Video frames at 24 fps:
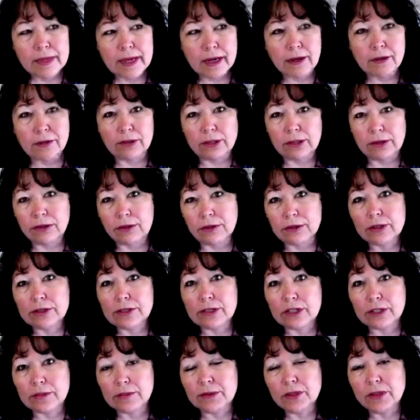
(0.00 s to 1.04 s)
Now, in order
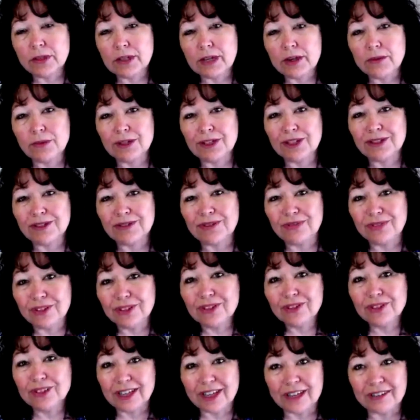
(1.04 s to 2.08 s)
to communicate what you
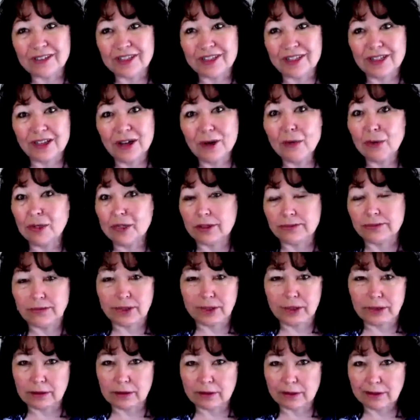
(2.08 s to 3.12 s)
feel, you have to know what you
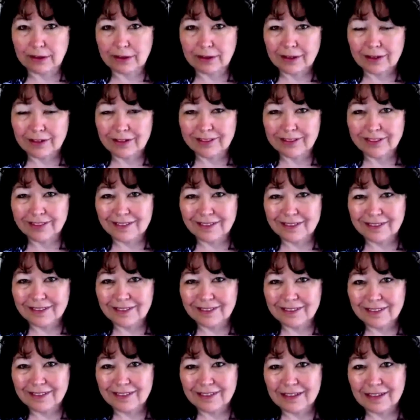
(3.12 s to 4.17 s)
feel.
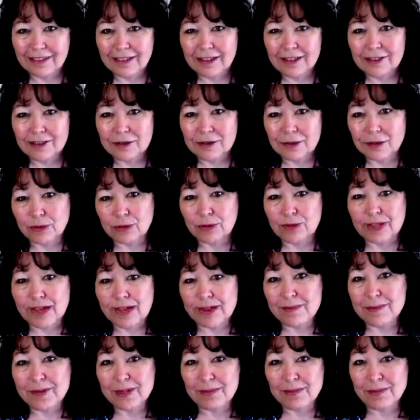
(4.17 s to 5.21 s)
So
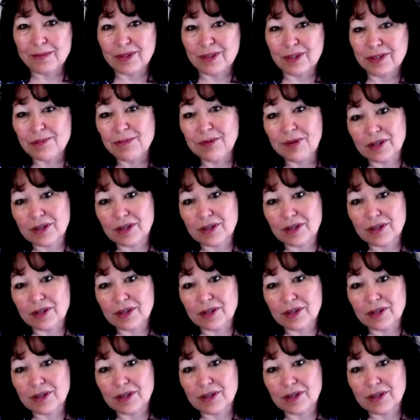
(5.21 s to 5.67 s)
that might be